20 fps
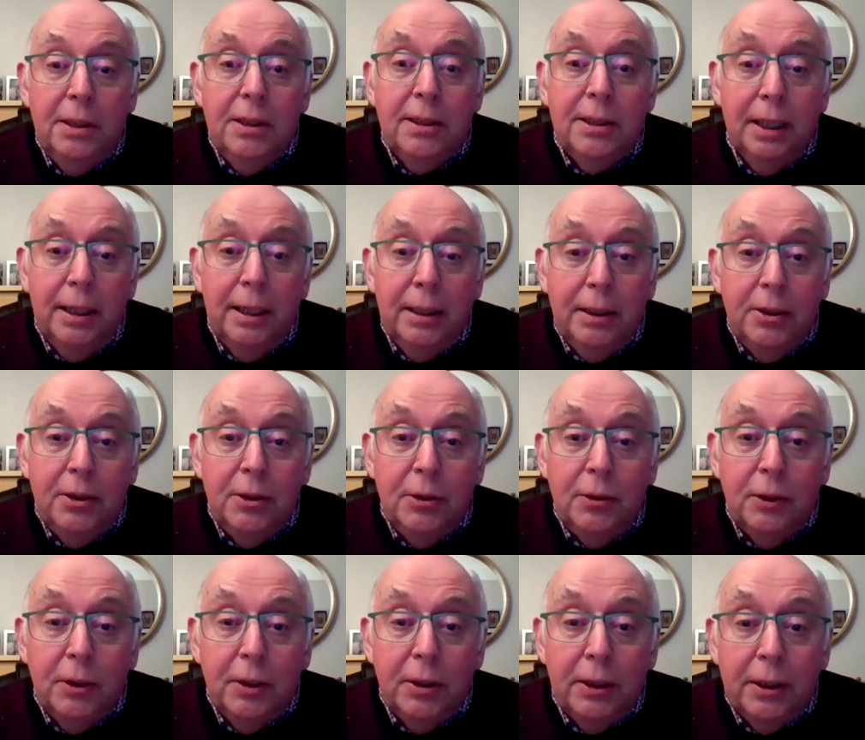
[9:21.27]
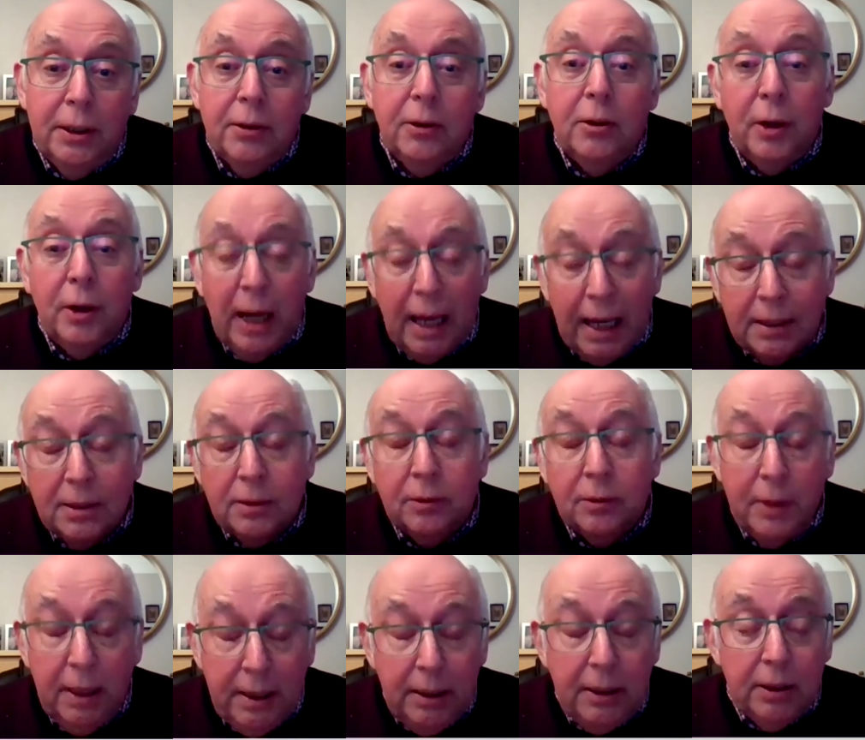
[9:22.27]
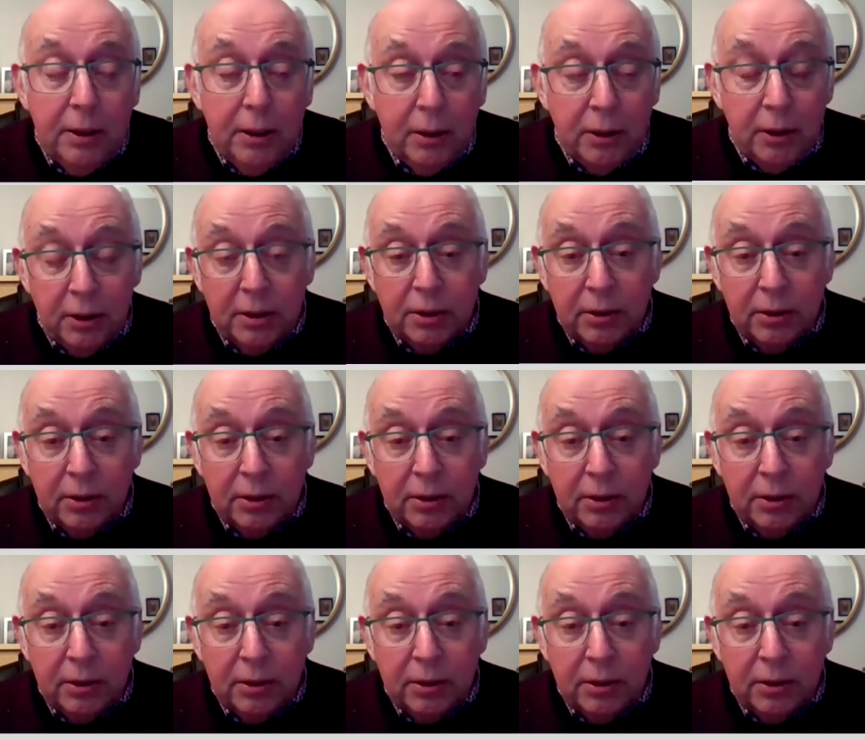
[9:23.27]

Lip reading: is likely to occur or has already occurred.